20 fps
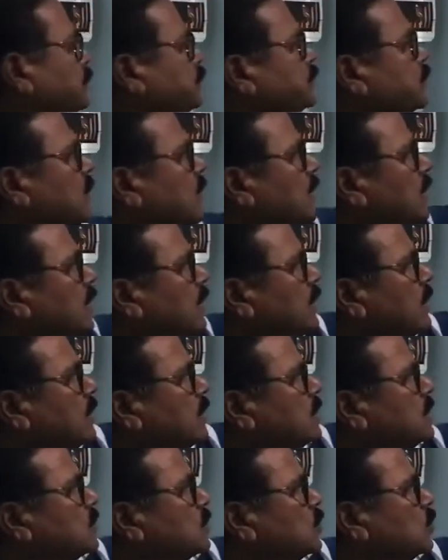Here it
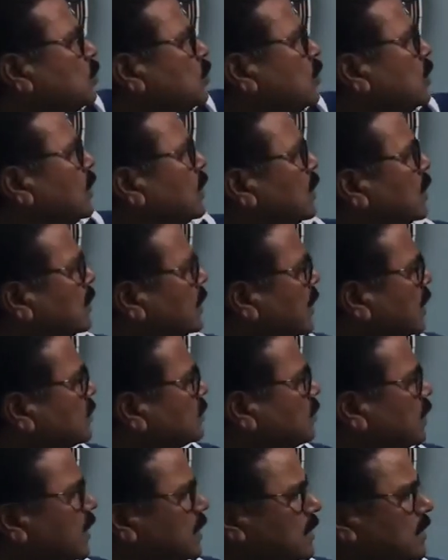is 2, that's why
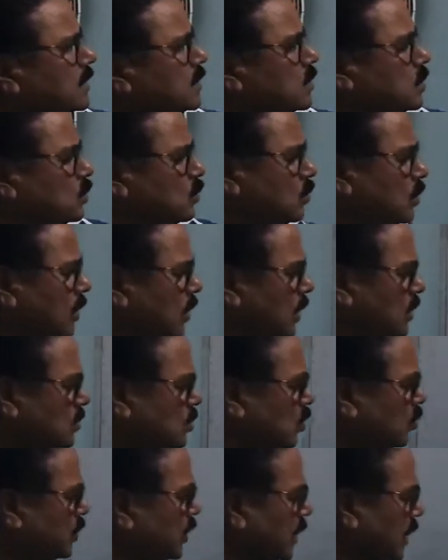it is 2. So
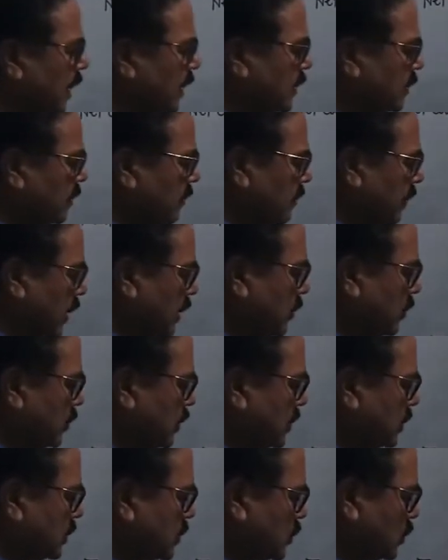we write the value is
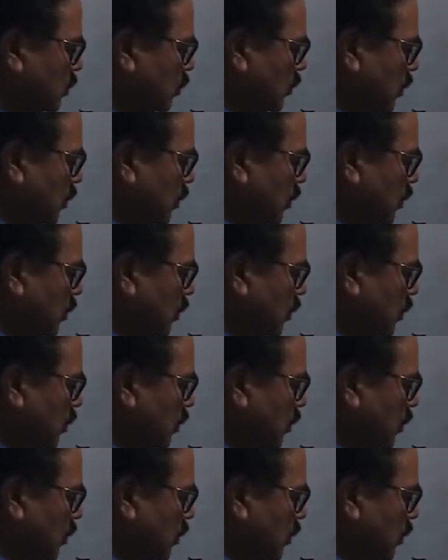2.